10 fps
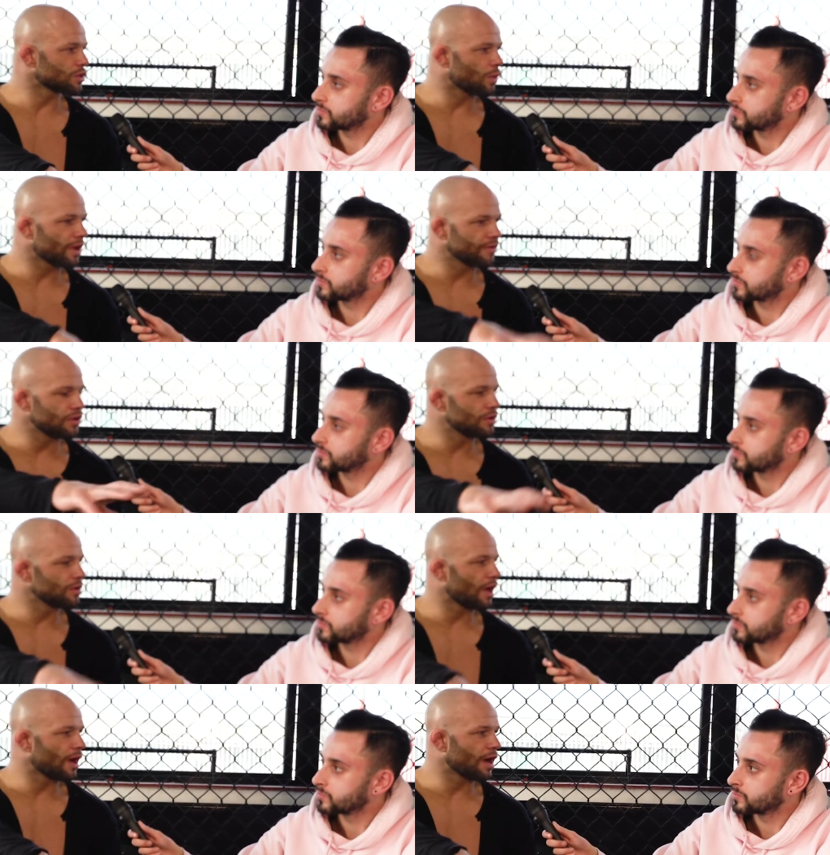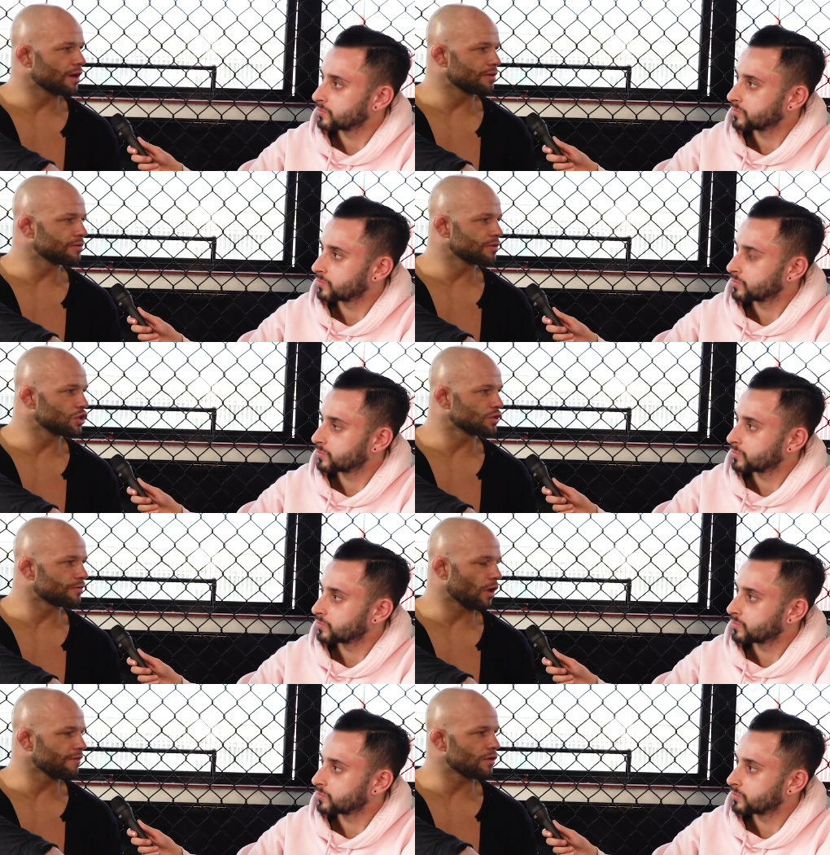Speaker 1: or whatever you do like that, and and just
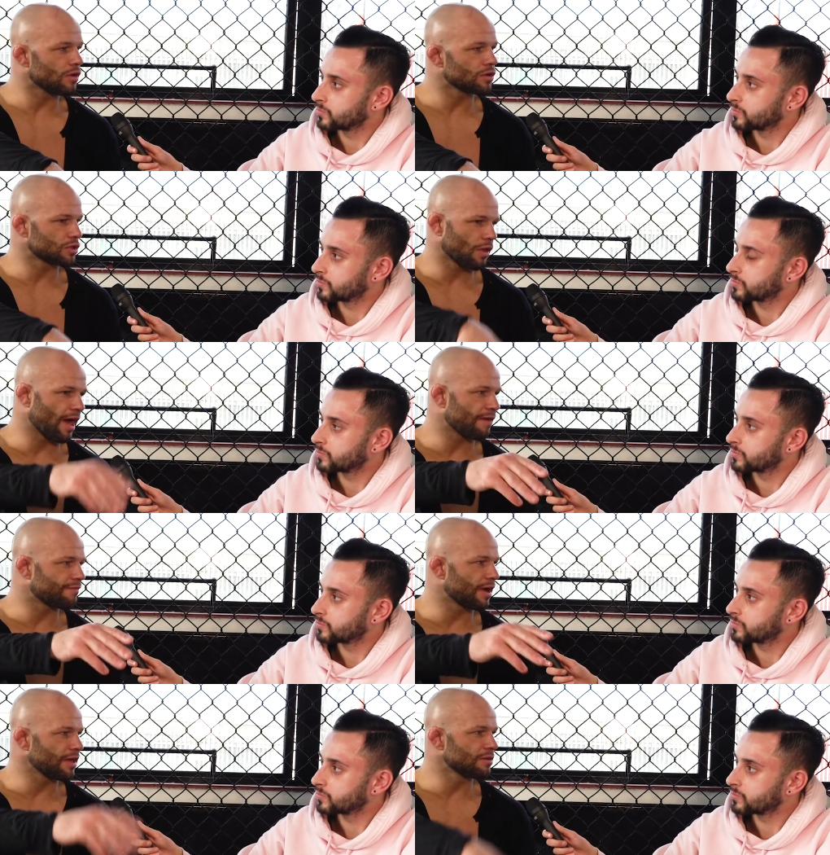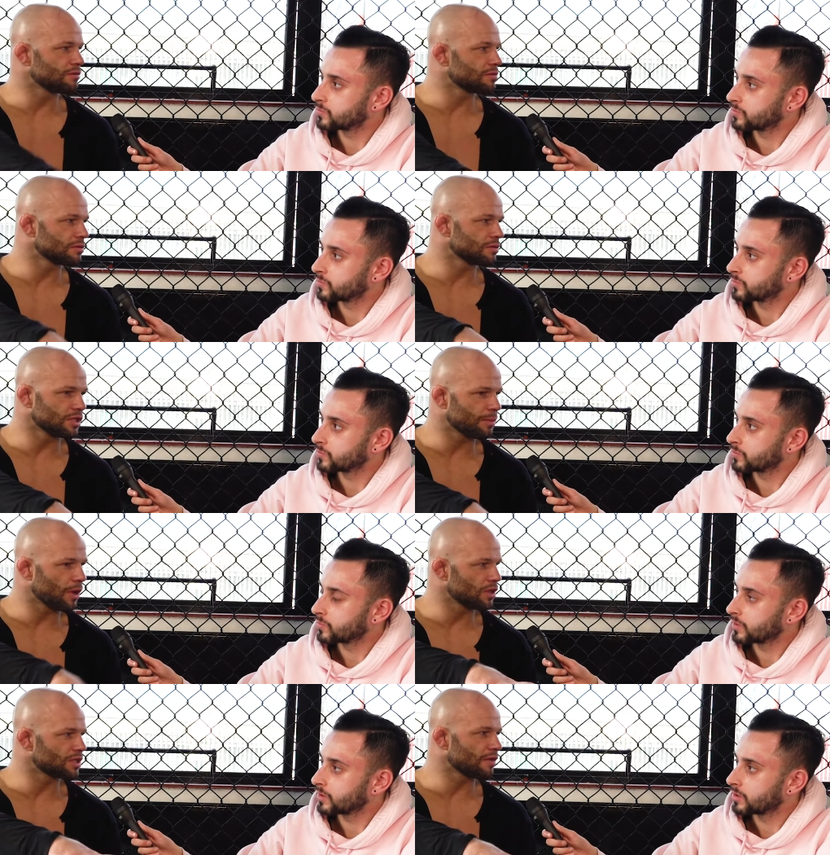fully focus on that fight. And it's
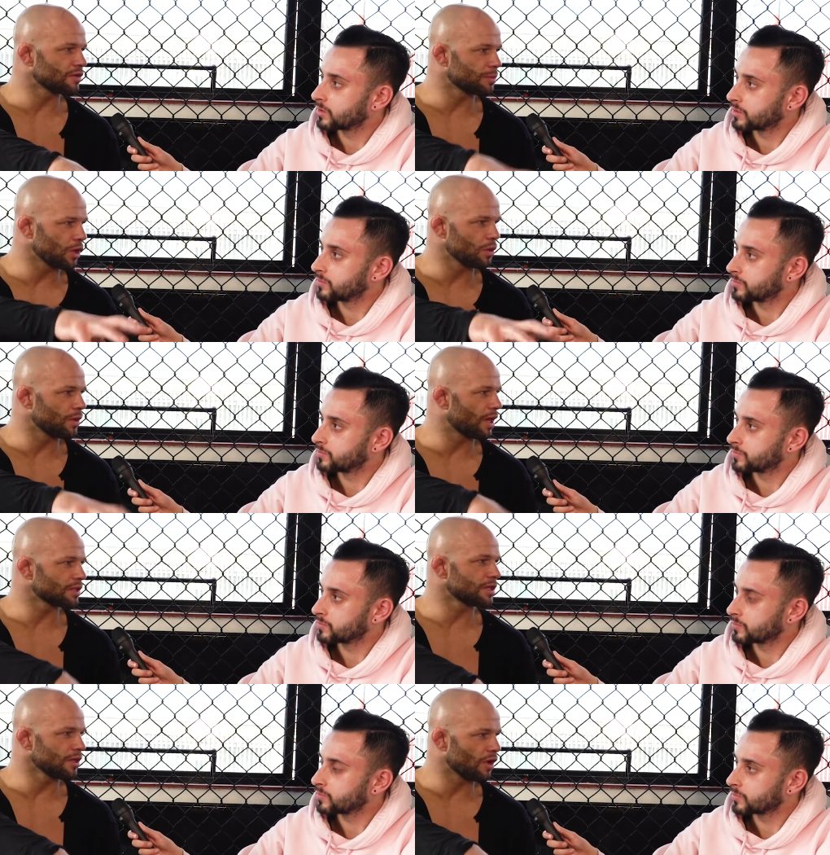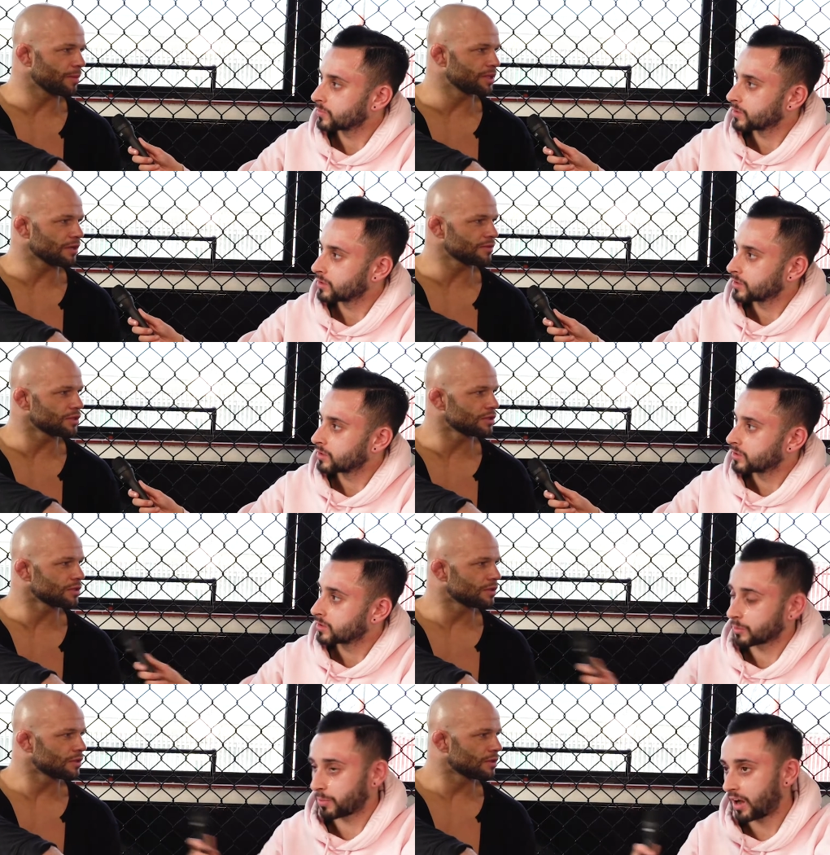about yourself. It's about you, and that's it. You've got to be selfish.
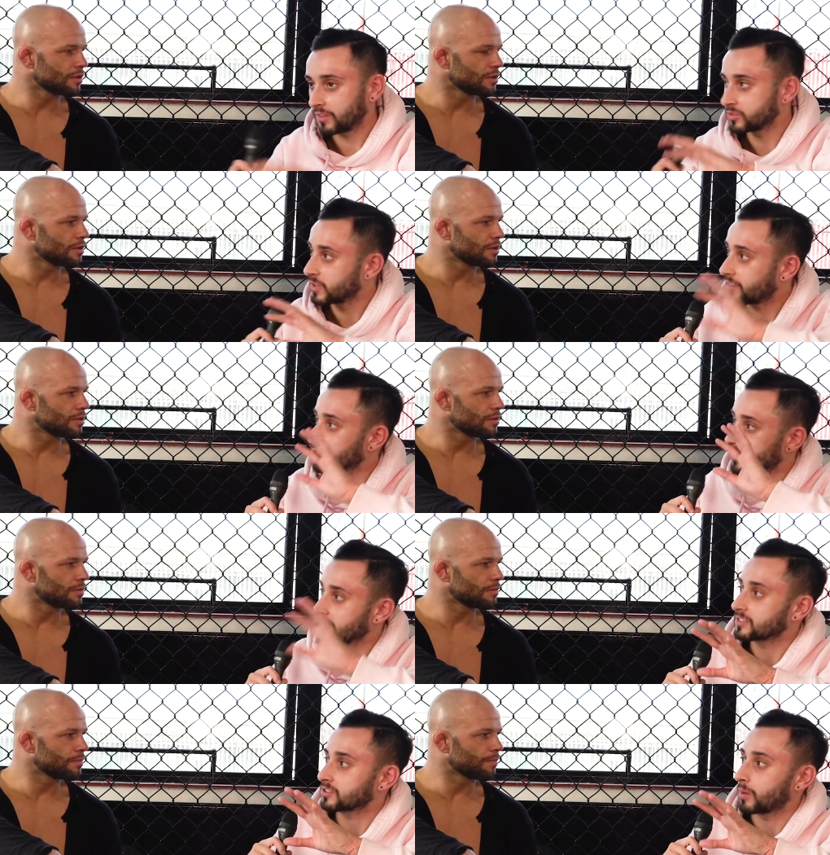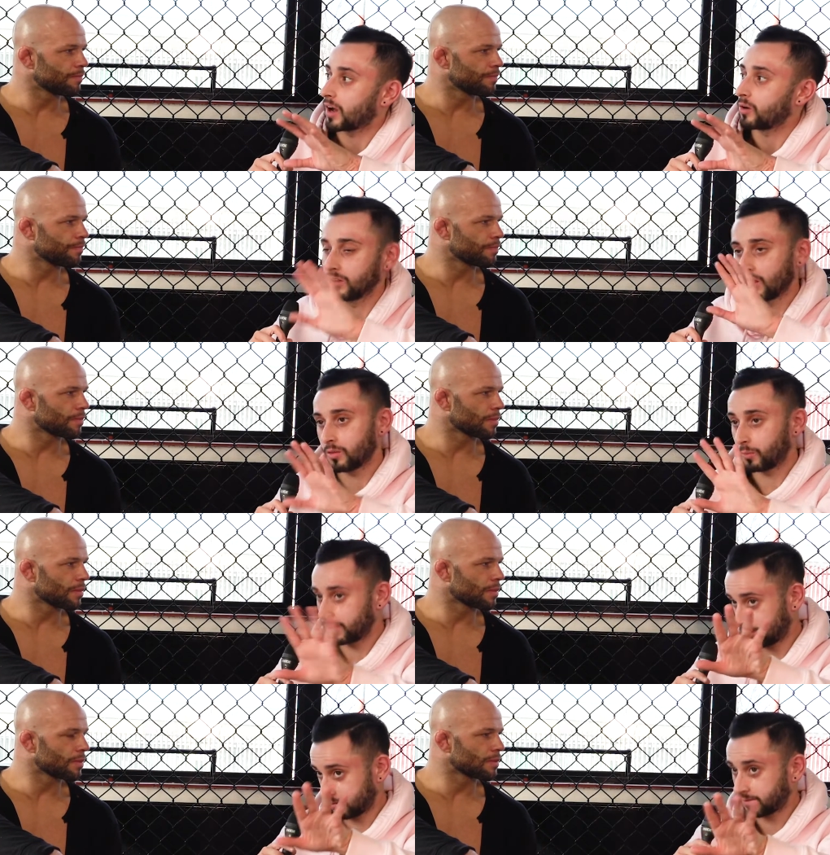
Speaker 2: So part of you never thinks about
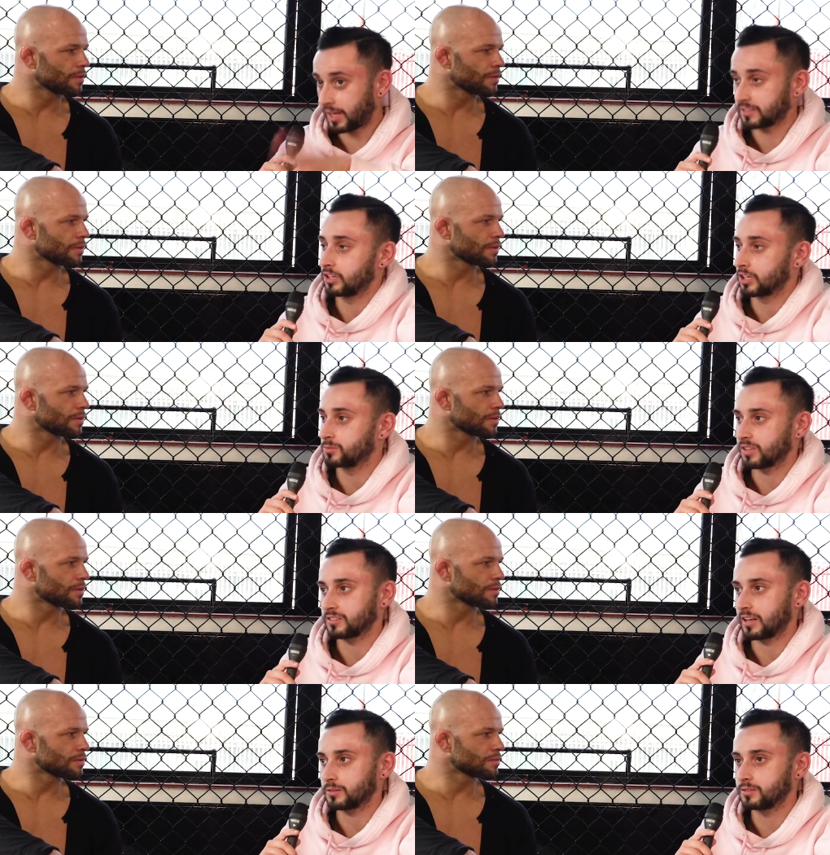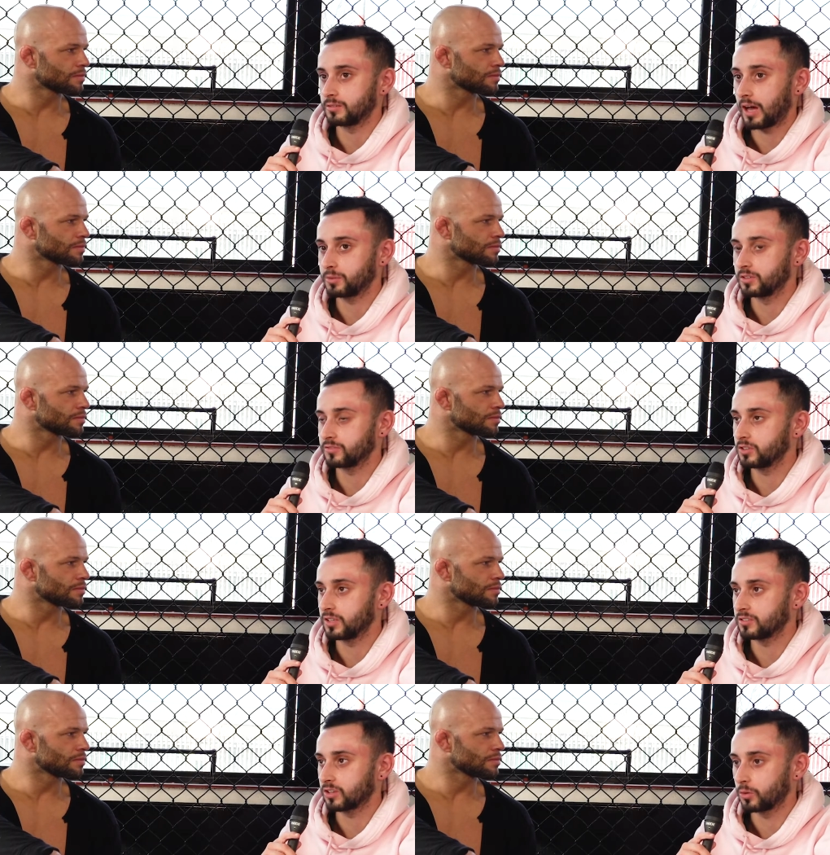when that circumstance happened, happened a few
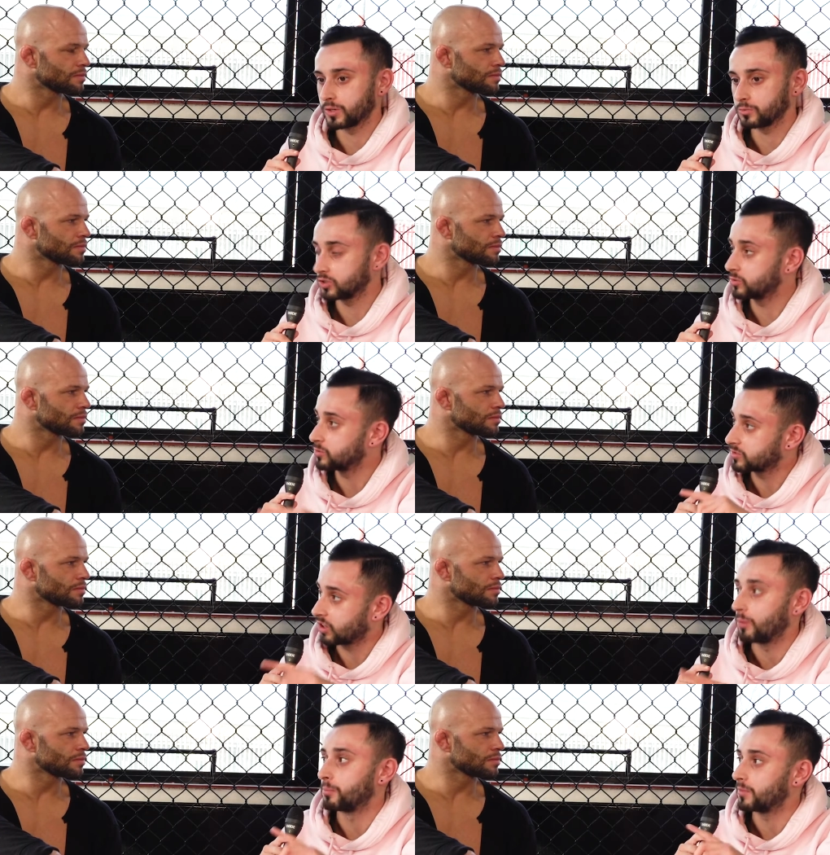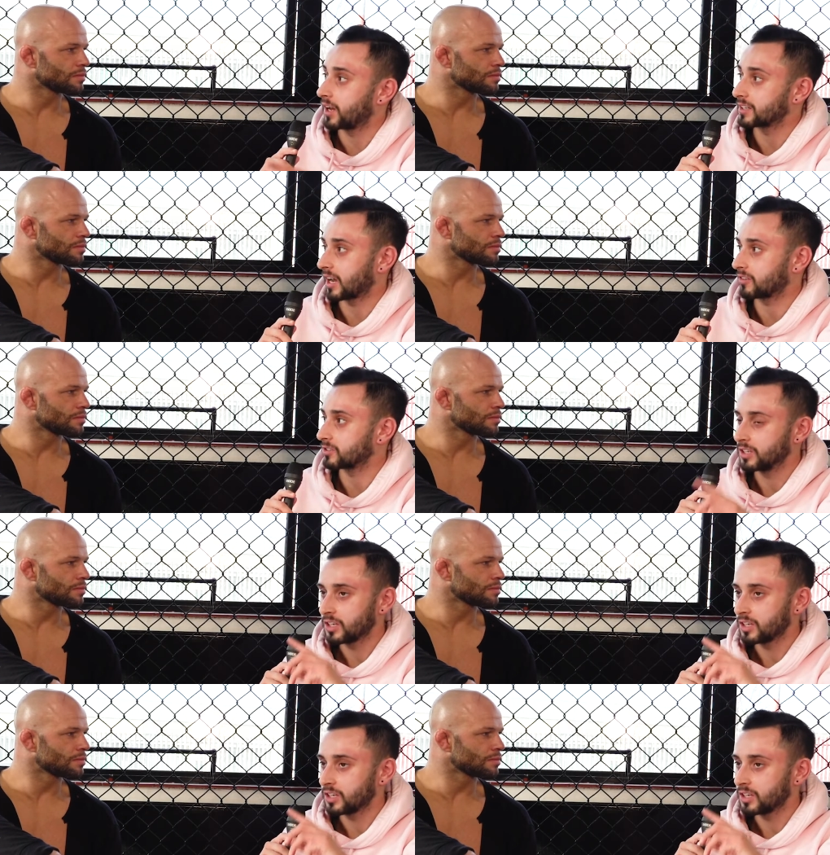years ago when it was you, Tom and Darren,